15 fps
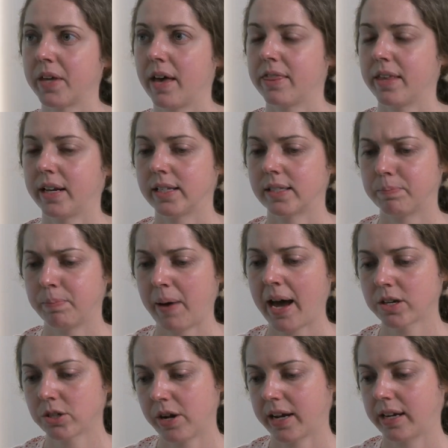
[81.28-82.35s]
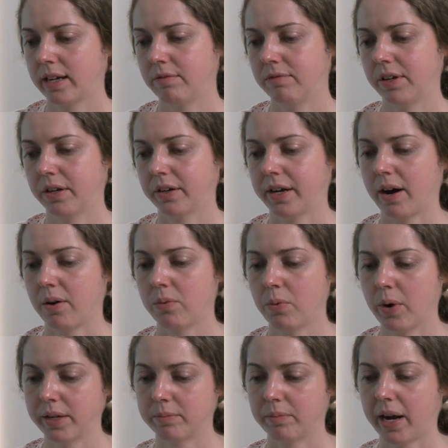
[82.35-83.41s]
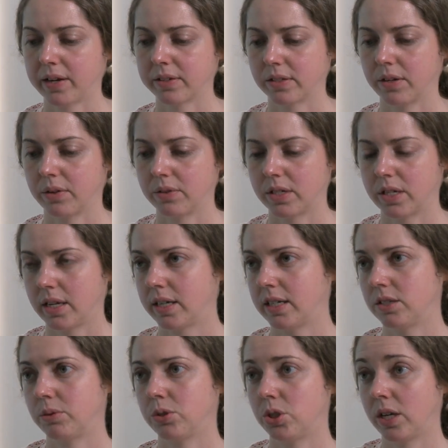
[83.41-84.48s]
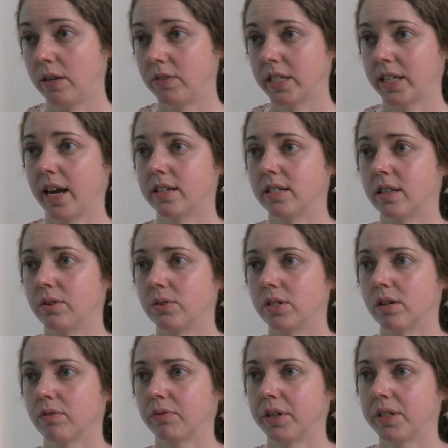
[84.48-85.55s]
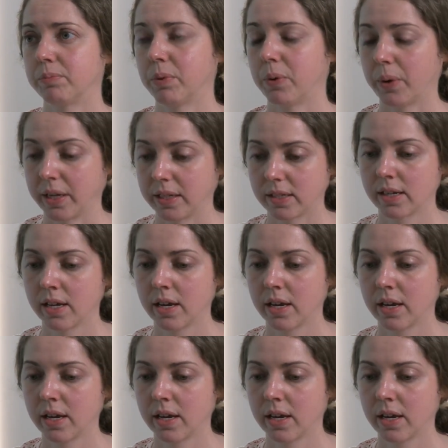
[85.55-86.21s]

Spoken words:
And then it's backtracking and figuring out what milestones they need to achieve to get to those different points.